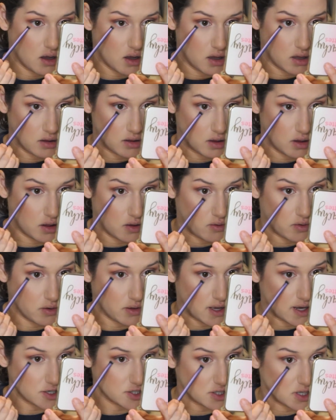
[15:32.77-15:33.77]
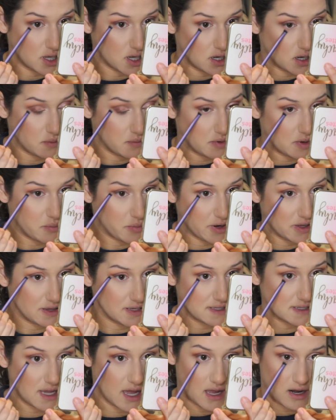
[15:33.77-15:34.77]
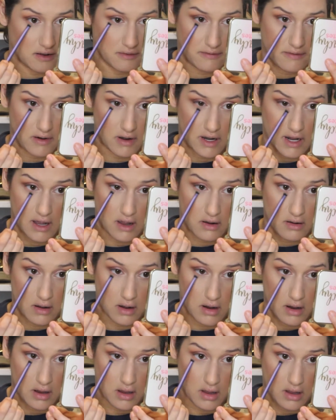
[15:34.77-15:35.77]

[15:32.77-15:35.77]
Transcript: On the lower lash line. I'm going to bring this kind of far down.